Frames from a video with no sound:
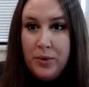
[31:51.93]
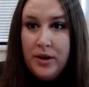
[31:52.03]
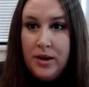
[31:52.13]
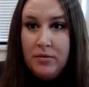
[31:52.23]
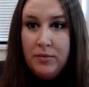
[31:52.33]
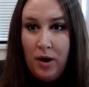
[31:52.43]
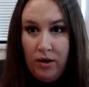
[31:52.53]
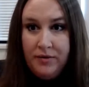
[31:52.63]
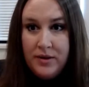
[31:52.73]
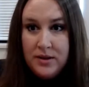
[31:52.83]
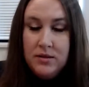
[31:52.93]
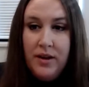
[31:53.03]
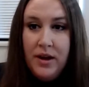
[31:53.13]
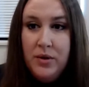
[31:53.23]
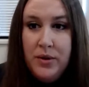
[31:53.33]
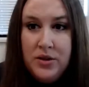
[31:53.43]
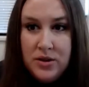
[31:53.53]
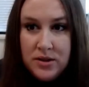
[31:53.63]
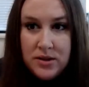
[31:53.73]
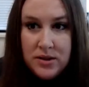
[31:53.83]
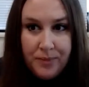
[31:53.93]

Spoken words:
in-office evaluations?